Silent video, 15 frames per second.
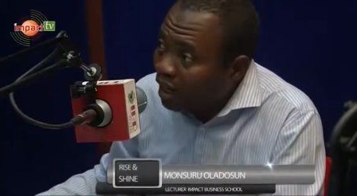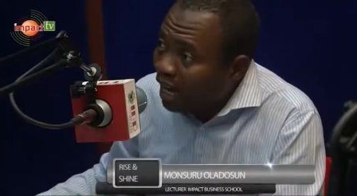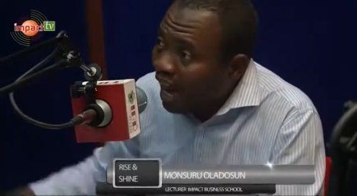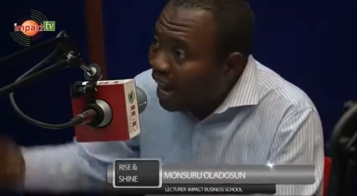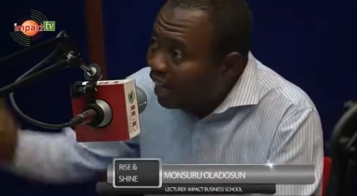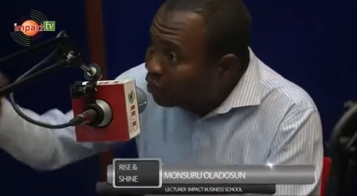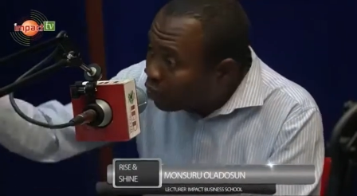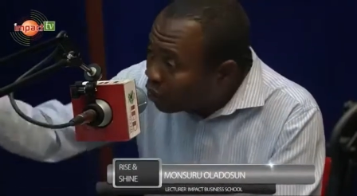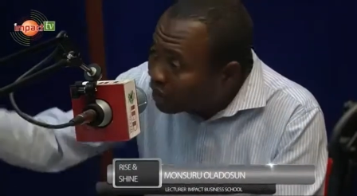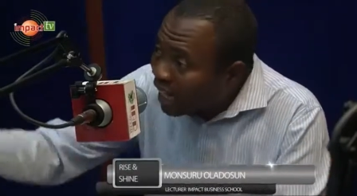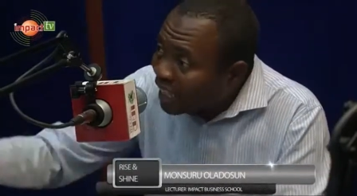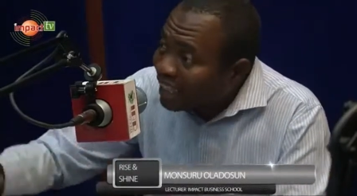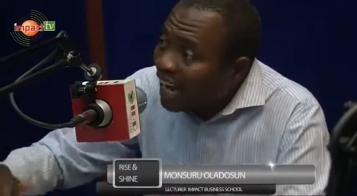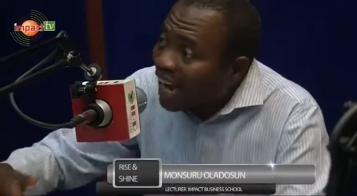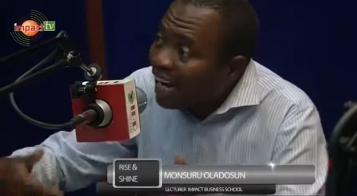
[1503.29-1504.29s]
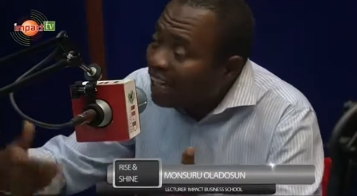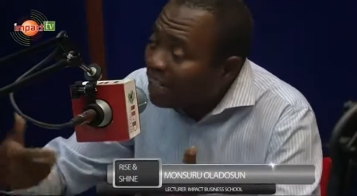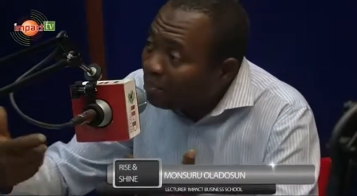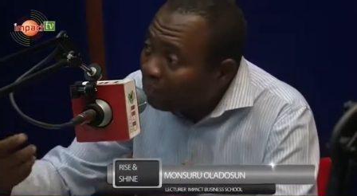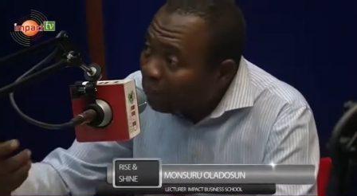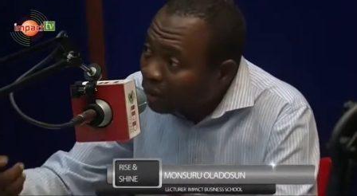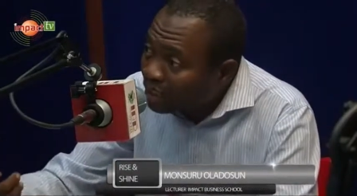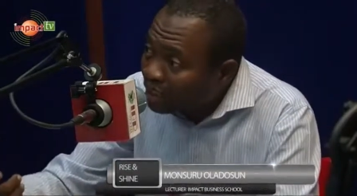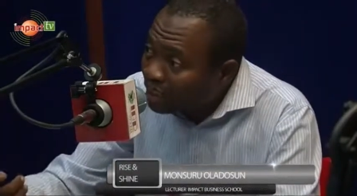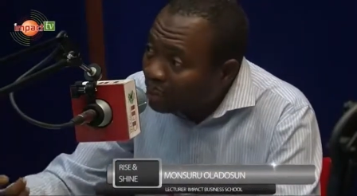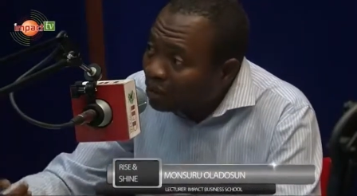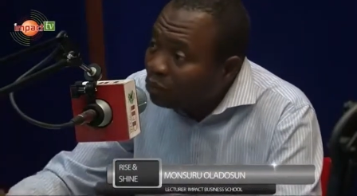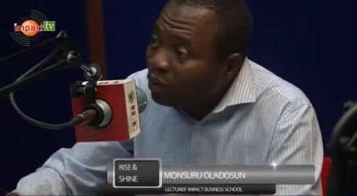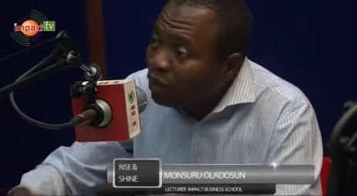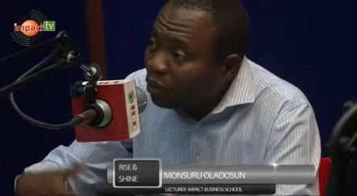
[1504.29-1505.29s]
And those that are importing
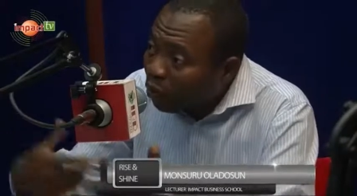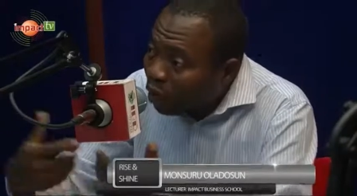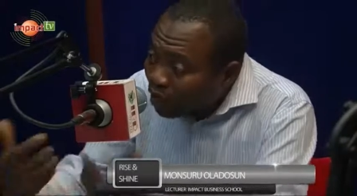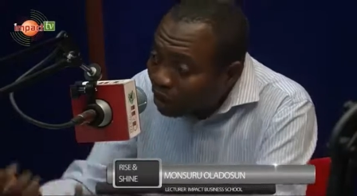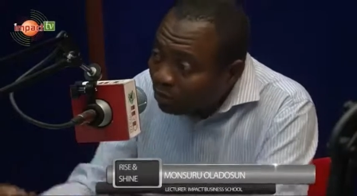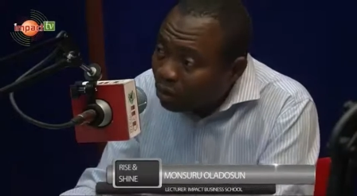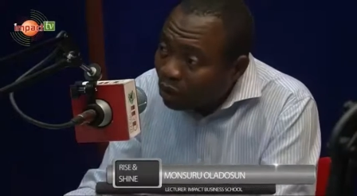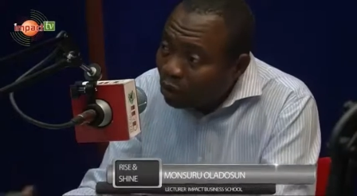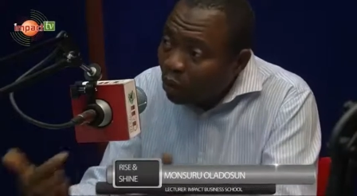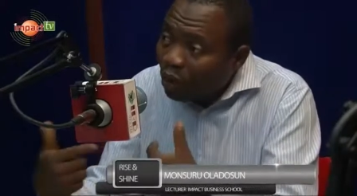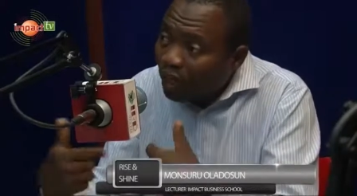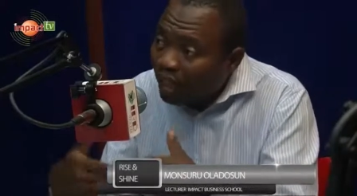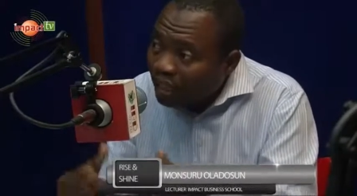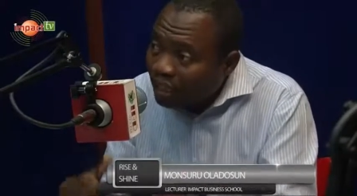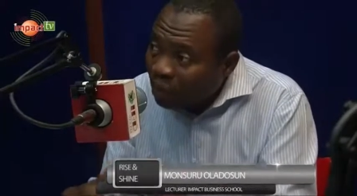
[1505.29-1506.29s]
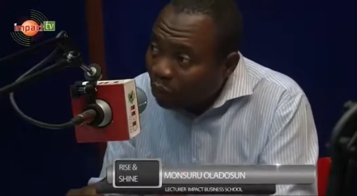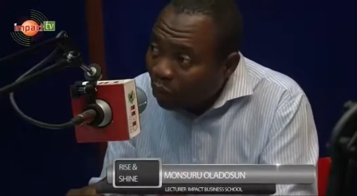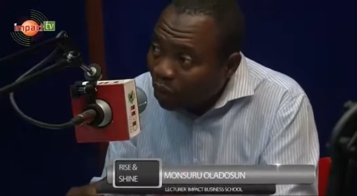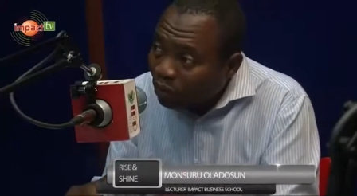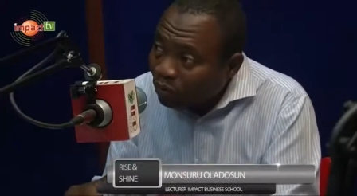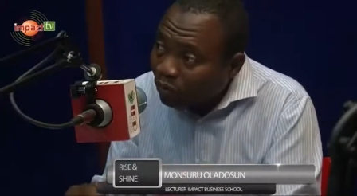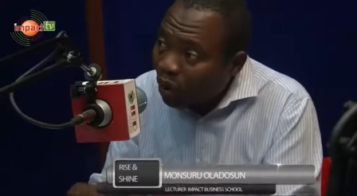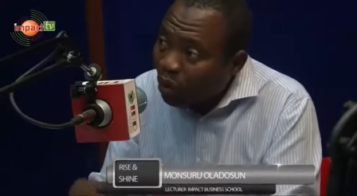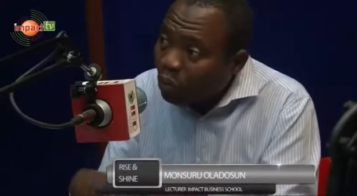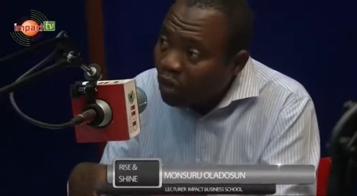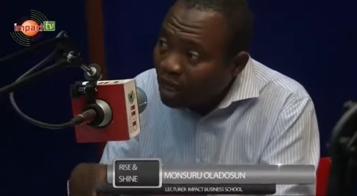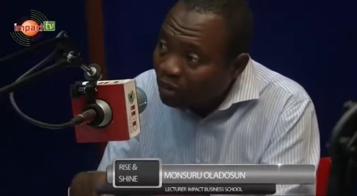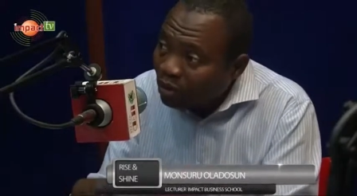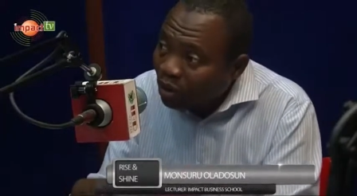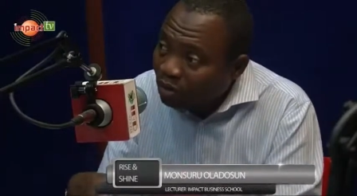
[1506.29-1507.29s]
will equally be looking inward for
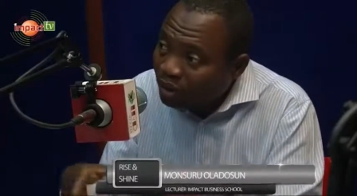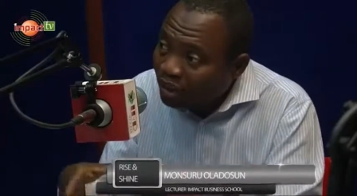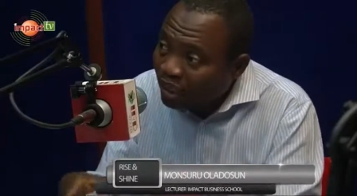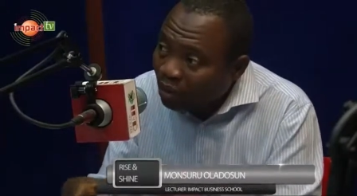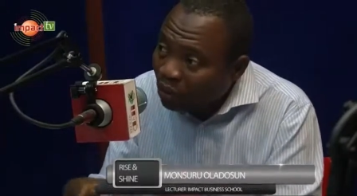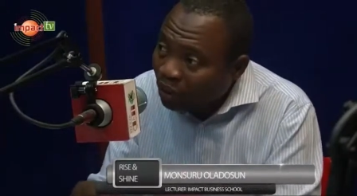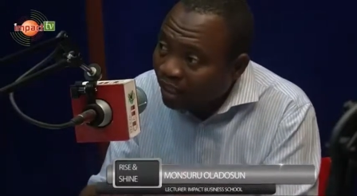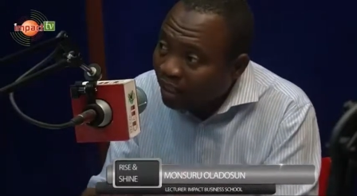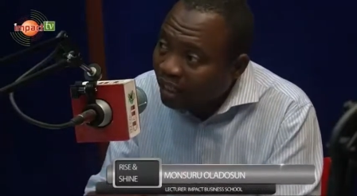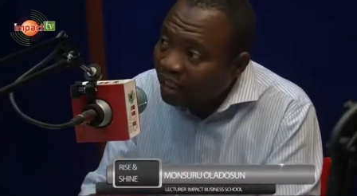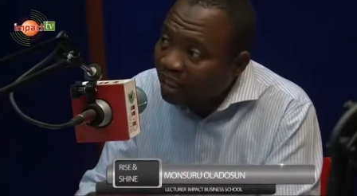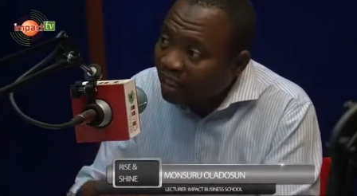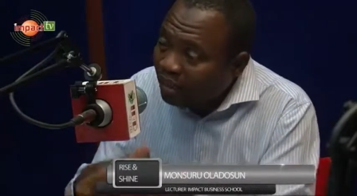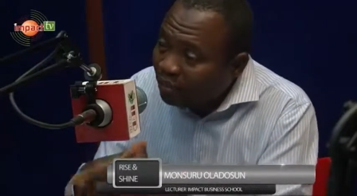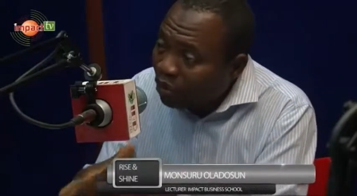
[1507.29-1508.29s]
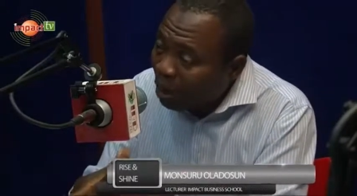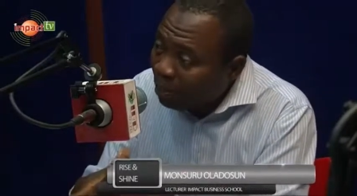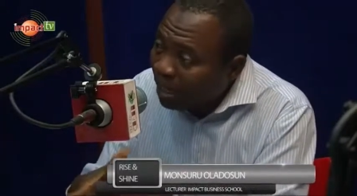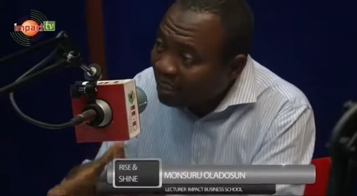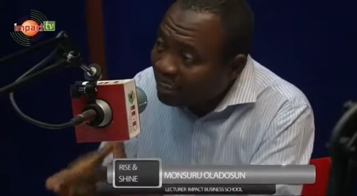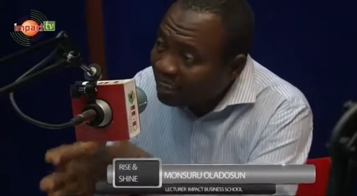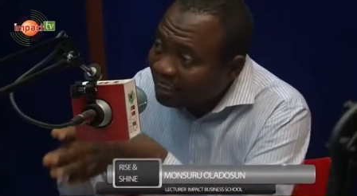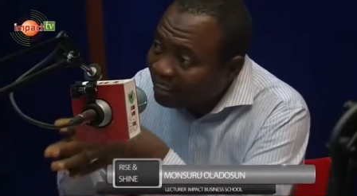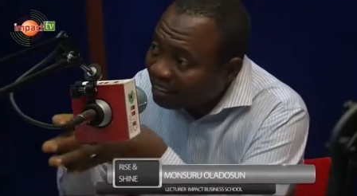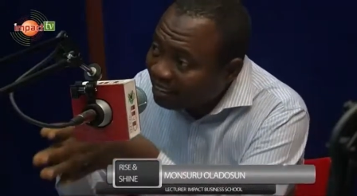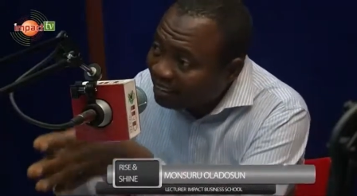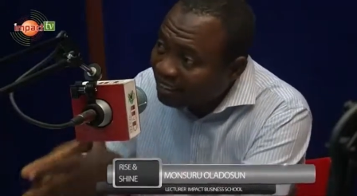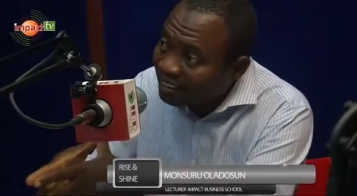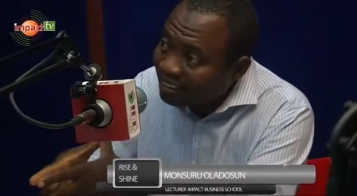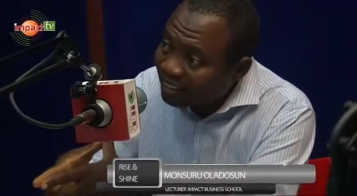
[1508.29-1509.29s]
ways of saying, okay, if government is
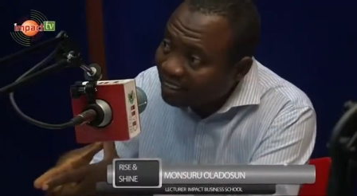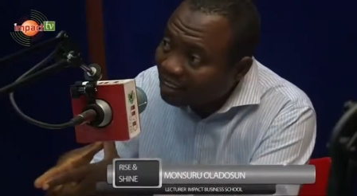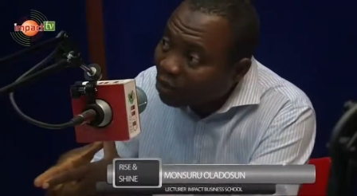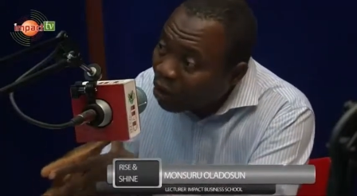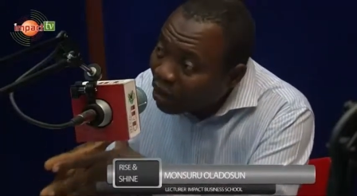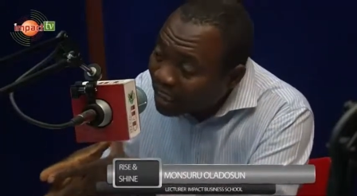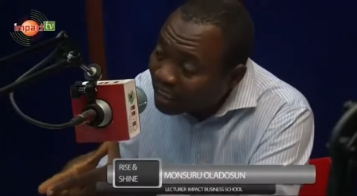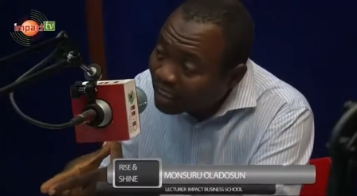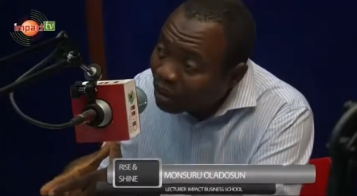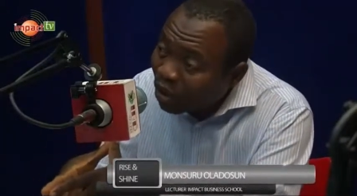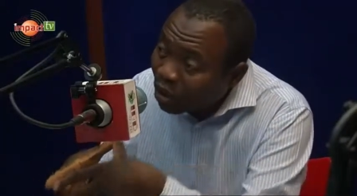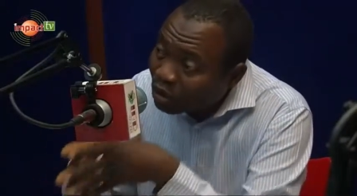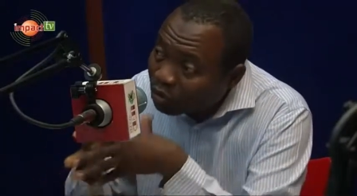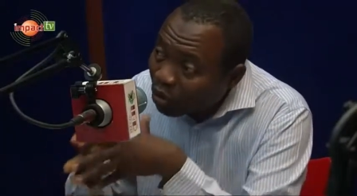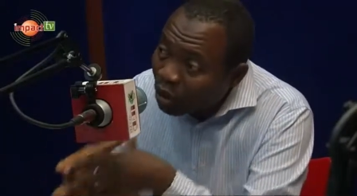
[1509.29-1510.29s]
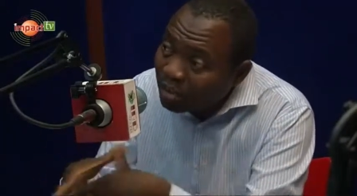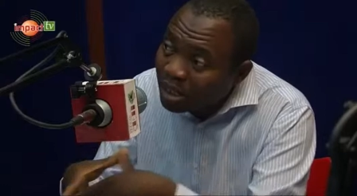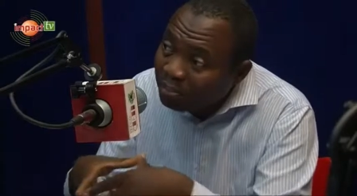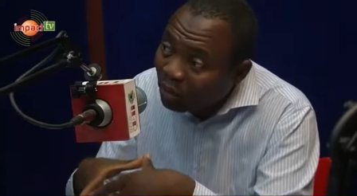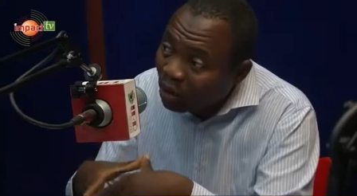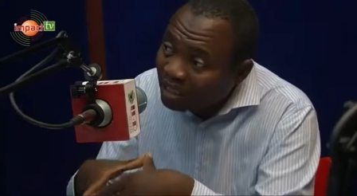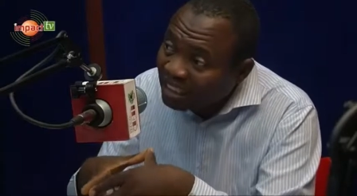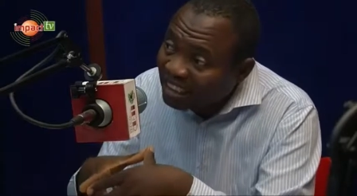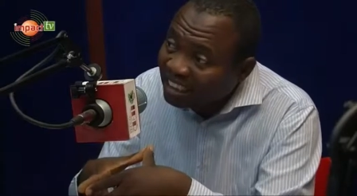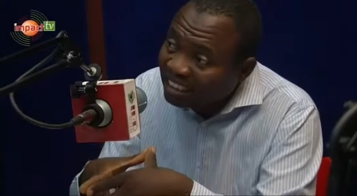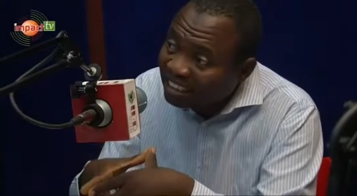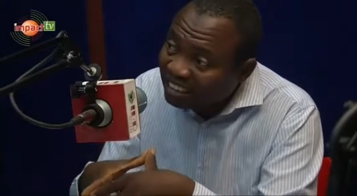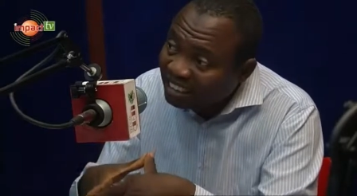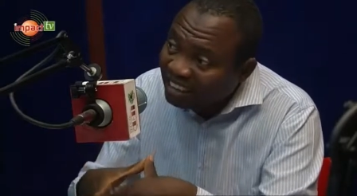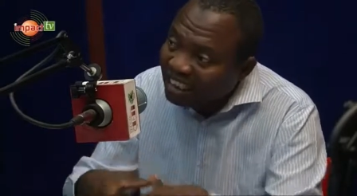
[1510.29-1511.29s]
discouraging us from importing
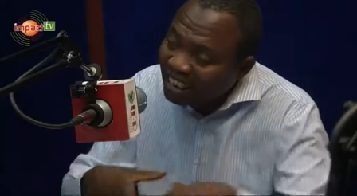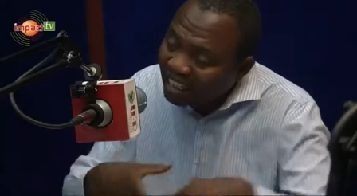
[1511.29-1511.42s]
this thing.